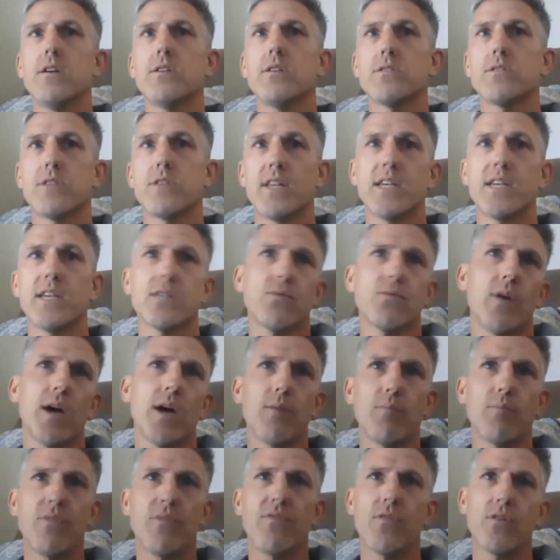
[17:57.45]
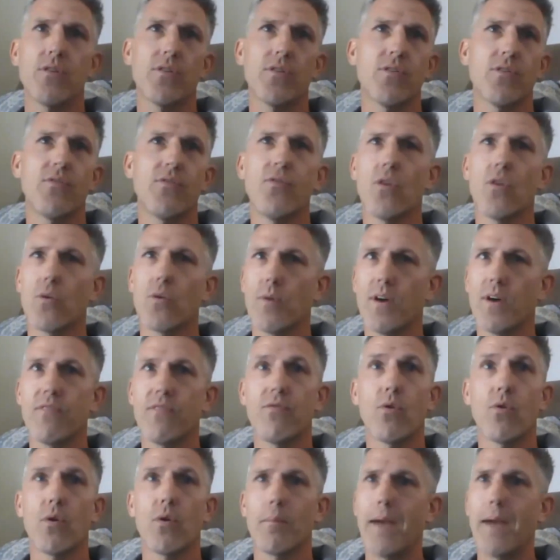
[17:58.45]
So that's why I prefer the four-way
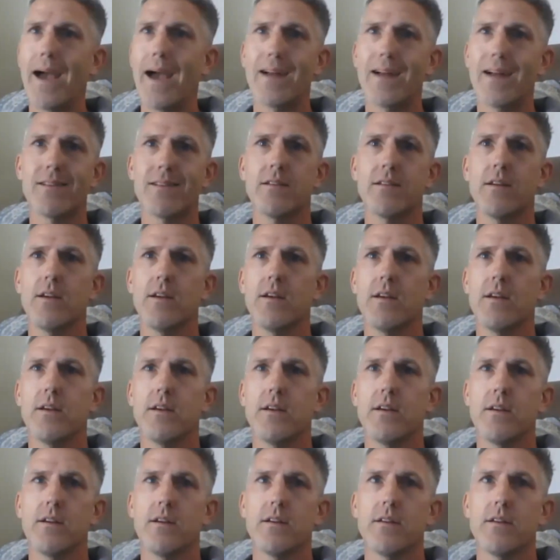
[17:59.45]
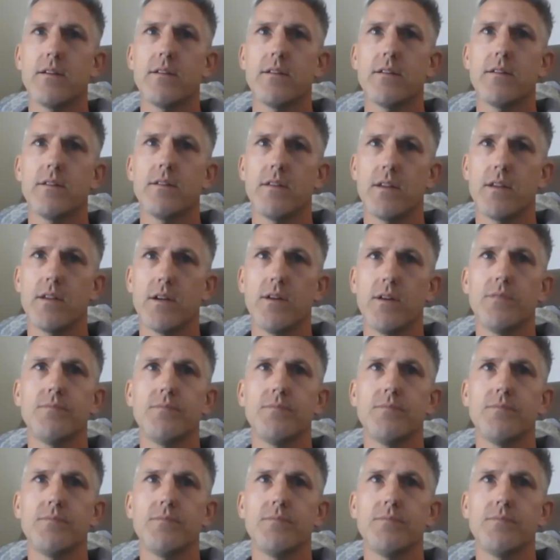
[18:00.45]
format. You know.